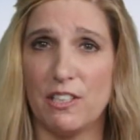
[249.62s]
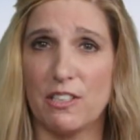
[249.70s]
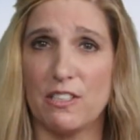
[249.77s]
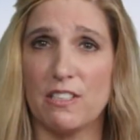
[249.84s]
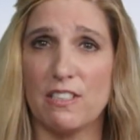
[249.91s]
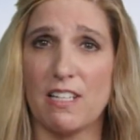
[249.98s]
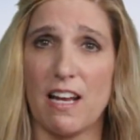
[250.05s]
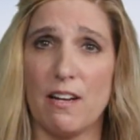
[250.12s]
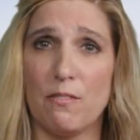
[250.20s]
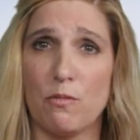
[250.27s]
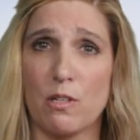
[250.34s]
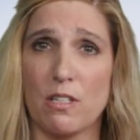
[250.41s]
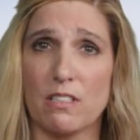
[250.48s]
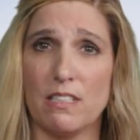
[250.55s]
years, I've
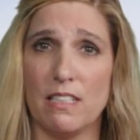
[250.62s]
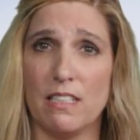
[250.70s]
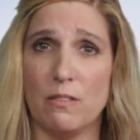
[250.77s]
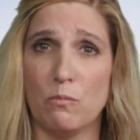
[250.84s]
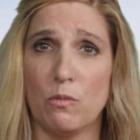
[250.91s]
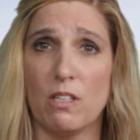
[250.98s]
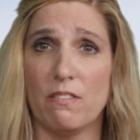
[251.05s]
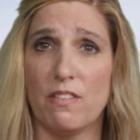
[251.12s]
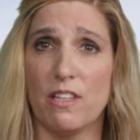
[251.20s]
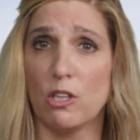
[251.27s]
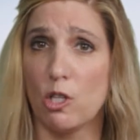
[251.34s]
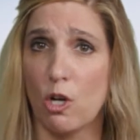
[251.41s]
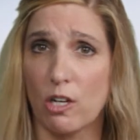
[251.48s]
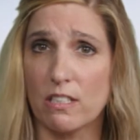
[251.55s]
worked in one of the
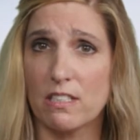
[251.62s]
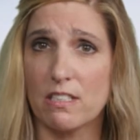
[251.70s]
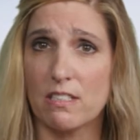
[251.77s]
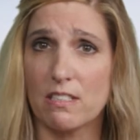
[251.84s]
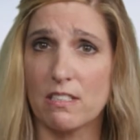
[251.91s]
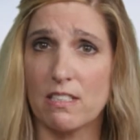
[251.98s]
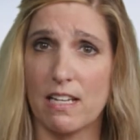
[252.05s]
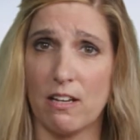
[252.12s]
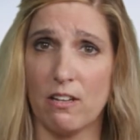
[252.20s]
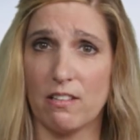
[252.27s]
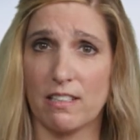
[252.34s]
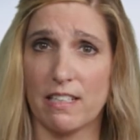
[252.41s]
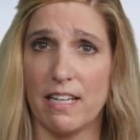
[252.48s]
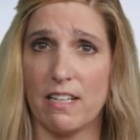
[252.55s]
largest
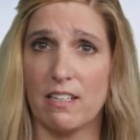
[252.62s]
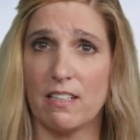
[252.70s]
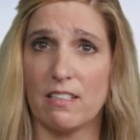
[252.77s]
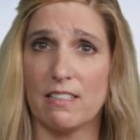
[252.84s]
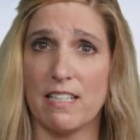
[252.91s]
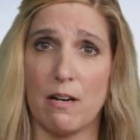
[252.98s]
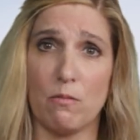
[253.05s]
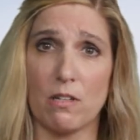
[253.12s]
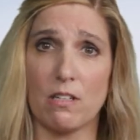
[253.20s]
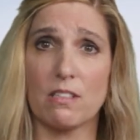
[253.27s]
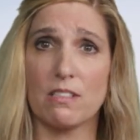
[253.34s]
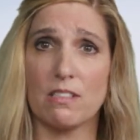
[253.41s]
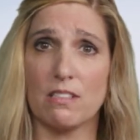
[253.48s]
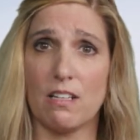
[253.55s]
healthcare
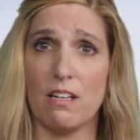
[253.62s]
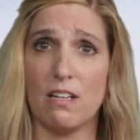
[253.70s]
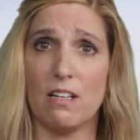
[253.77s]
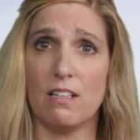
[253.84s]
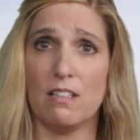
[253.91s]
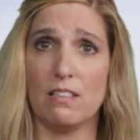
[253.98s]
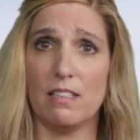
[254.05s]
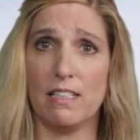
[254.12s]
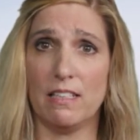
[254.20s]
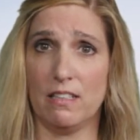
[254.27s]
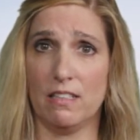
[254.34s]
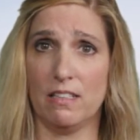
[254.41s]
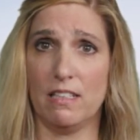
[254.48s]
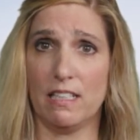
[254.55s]
networks uh,
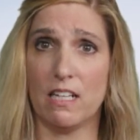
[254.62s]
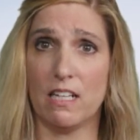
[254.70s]
in the